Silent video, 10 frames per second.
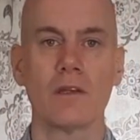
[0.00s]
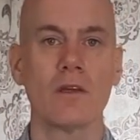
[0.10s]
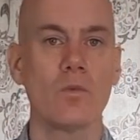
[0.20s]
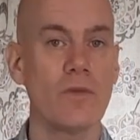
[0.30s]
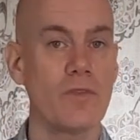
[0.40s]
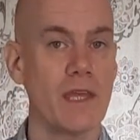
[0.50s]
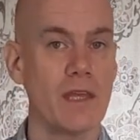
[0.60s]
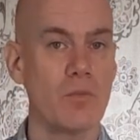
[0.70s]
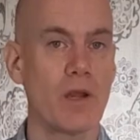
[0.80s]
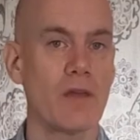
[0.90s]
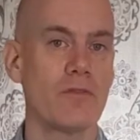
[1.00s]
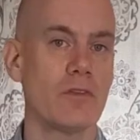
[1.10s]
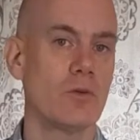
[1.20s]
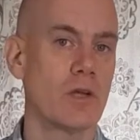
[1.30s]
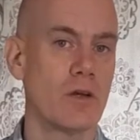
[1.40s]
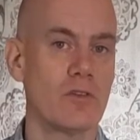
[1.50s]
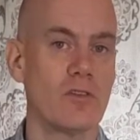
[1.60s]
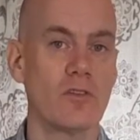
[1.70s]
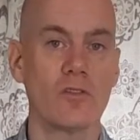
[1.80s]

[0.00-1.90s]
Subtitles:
With the in-breath, you'll notice a